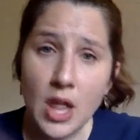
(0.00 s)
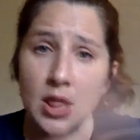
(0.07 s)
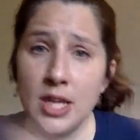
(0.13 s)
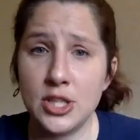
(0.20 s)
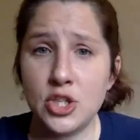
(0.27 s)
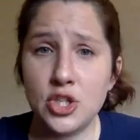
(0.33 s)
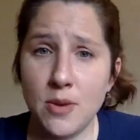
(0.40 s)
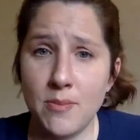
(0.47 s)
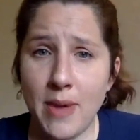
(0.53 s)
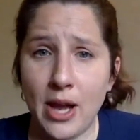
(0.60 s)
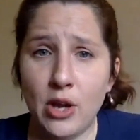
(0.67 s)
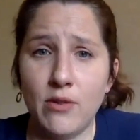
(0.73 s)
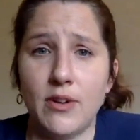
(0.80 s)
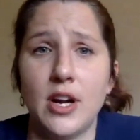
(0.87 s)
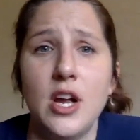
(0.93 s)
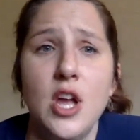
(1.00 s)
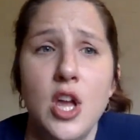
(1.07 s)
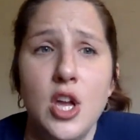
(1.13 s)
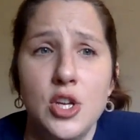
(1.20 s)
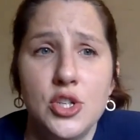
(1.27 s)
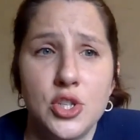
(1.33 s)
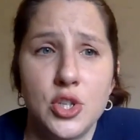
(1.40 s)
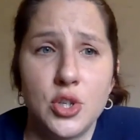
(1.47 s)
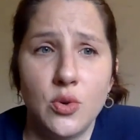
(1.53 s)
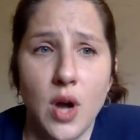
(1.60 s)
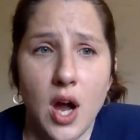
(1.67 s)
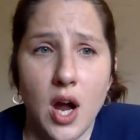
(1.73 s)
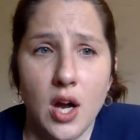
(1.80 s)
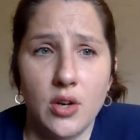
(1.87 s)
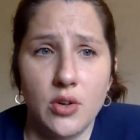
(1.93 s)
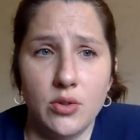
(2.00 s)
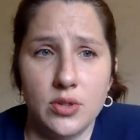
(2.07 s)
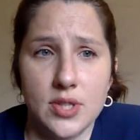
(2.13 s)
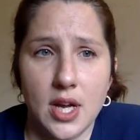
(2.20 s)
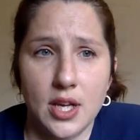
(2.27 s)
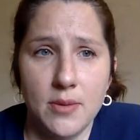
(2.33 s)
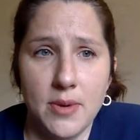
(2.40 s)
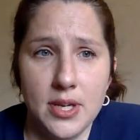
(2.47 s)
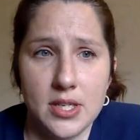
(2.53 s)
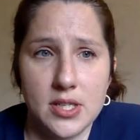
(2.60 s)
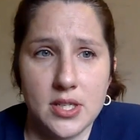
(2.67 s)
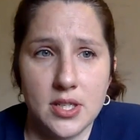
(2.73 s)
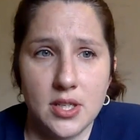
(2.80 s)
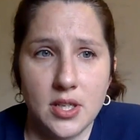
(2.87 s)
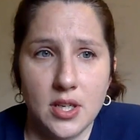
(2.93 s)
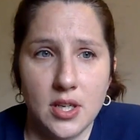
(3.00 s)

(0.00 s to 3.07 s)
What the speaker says: let's jump back over to our Google document.